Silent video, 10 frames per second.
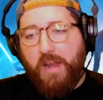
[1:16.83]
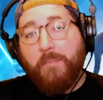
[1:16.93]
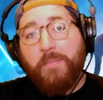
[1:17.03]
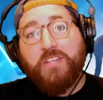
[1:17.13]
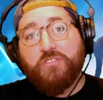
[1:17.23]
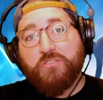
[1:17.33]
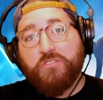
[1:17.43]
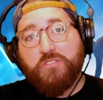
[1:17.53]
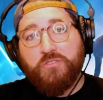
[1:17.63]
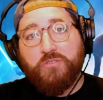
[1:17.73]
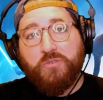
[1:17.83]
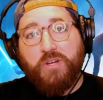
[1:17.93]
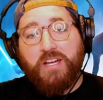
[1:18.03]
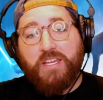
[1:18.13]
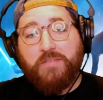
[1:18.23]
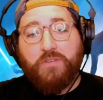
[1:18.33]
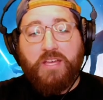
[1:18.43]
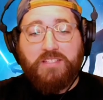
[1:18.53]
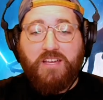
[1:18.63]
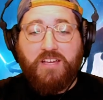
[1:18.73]
I'll make sure to give you
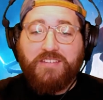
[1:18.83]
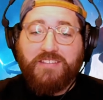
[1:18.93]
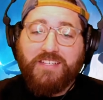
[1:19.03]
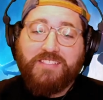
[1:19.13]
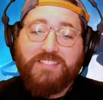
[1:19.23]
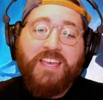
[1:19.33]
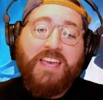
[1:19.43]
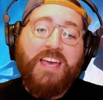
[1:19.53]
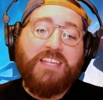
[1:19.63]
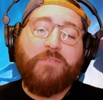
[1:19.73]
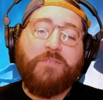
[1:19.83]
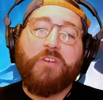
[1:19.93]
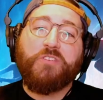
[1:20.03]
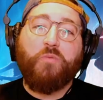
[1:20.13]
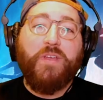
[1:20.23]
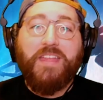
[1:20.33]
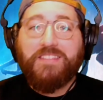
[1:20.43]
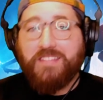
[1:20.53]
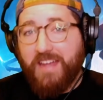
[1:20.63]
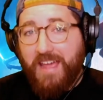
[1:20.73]
guys context as far as when
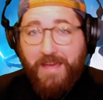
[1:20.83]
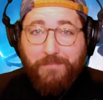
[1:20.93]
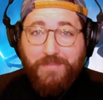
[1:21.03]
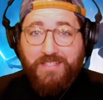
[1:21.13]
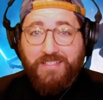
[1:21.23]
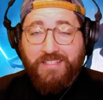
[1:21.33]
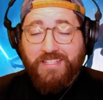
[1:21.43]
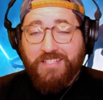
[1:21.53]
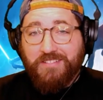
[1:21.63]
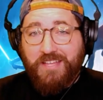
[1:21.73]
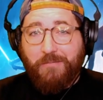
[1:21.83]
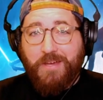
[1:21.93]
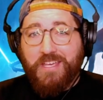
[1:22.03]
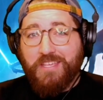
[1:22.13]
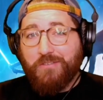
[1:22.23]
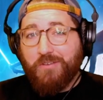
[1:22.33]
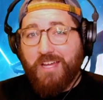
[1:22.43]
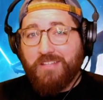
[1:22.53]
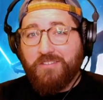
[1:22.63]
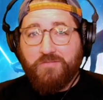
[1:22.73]
that's going to happen, so that way you're
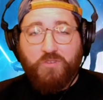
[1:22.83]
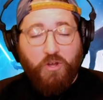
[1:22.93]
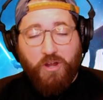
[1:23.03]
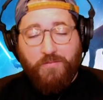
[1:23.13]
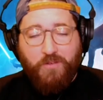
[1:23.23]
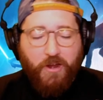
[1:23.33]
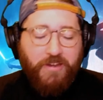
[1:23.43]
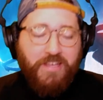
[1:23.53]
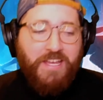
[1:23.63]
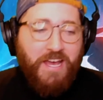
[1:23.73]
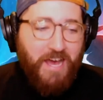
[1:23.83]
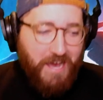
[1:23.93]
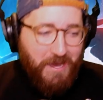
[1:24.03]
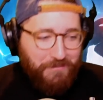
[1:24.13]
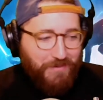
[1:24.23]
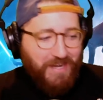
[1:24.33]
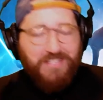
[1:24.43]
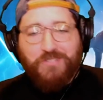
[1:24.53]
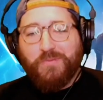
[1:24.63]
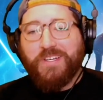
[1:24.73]
not caught off guard. But I
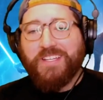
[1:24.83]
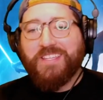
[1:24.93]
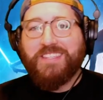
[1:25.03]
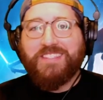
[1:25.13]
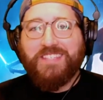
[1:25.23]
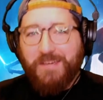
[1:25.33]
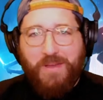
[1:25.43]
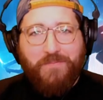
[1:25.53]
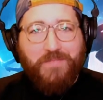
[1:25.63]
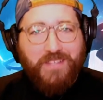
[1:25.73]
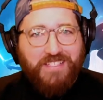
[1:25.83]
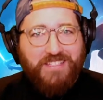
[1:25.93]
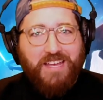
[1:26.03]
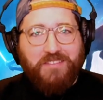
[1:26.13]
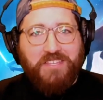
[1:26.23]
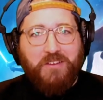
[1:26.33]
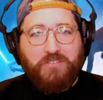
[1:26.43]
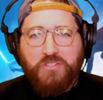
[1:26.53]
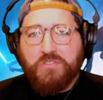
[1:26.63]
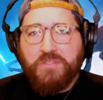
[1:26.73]
just wanted to get my feelings out there and
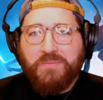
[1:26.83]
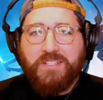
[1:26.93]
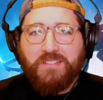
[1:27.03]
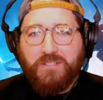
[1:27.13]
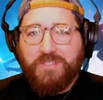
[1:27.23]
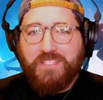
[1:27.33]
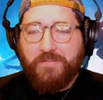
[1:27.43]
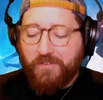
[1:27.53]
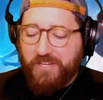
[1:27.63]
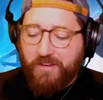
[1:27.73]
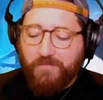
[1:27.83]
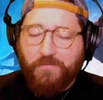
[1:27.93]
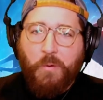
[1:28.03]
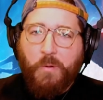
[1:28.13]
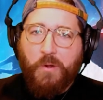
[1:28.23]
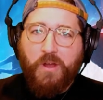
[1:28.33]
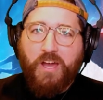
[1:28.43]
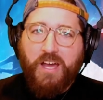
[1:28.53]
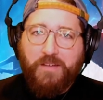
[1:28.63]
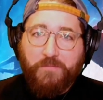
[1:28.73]
to do something a little bit different here
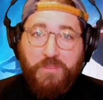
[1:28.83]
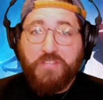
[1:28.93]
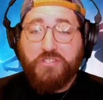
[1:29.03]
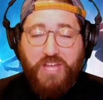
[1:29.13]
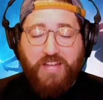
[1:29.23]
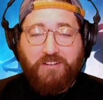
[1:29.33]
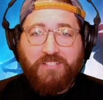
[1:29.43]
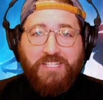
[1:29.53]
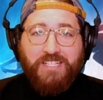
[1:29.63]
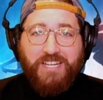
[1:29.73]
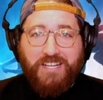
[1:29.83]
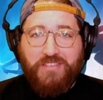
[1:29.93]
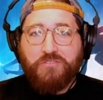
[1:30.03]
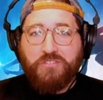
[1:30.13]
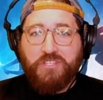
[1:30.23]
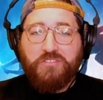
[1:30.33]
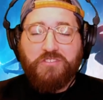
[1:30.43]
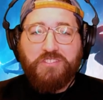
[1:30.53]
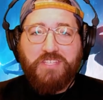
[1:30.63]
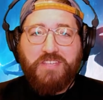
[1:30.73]
for this channel. Usually you
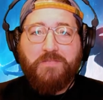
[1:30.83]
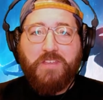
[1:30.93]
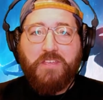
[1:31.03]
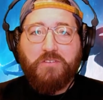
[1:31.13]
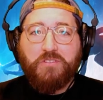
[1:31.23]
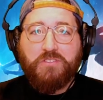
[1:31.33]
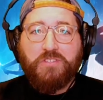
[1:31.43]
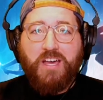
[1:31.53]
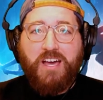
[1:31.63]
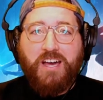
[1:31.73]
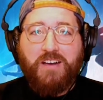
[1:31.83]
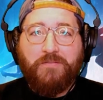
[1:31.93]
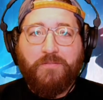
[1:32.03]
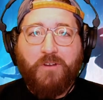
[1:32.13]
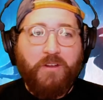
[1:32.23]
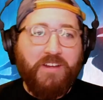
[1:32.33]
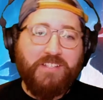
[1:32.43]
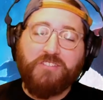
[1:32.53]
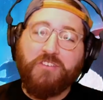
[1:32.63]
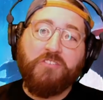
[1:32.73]
just see videos of our
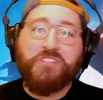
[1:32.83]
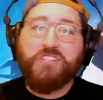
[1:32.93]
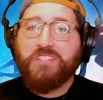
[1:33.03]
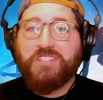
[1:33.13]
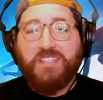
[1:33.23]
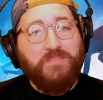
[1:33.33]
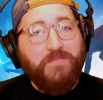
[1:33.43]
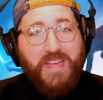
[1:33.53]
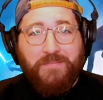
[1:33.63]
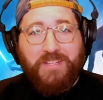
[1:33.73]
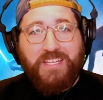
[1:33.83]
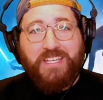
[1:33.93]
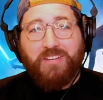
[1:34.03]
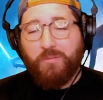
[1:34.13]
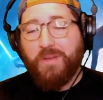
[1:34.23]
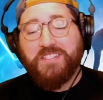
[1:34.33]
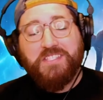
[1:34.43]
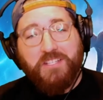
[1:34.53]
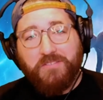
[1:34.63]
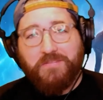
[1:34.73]
excursions as a family or
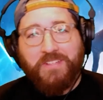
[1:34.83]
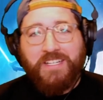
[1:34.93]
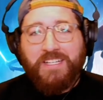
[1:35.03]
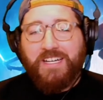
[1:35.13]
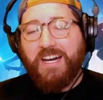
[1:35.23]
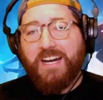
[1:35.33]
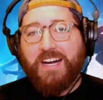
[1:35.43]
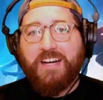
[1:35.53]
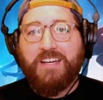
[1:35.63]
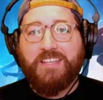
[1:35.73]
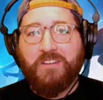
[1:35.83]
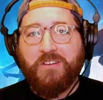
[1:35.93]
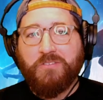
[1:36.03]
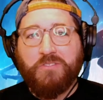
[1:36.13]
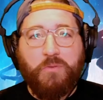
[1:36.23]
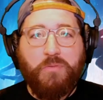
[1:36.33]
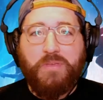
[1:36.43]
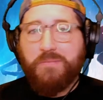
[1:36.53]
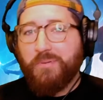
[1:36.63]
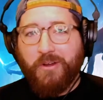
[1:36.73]
myself, to
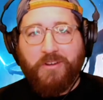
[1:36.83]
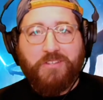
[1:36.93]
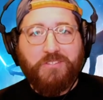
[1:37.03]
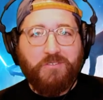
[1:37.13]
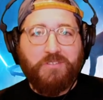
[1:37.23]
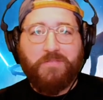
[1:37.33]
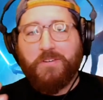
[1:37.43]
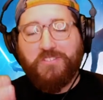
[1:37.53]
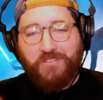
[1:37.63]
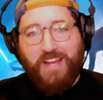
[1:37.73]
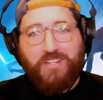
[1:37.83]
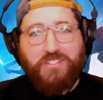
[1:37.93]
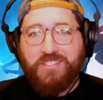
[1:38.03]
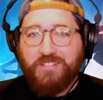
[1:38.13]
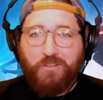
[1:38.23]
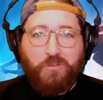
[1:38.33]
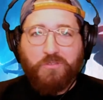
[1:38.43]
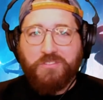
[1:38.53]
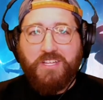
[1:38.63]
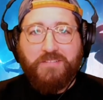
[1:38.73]
theme parks or different attractions, local
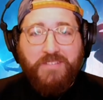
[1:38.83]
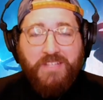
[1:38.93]
stuff.